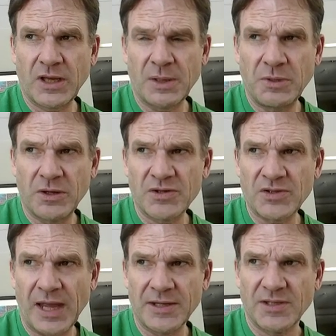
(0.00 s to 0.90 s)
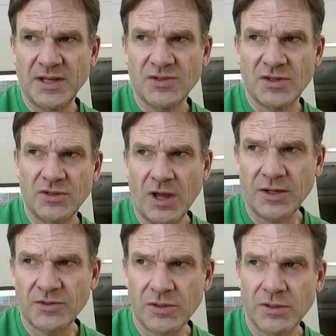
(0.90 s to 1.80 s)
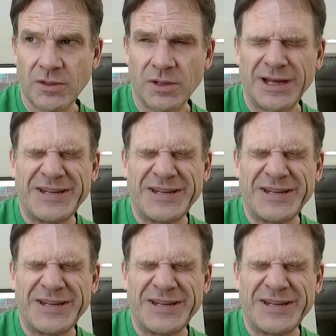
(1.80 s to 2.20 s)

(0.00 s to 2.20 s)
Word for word: the computer scientist, Dr.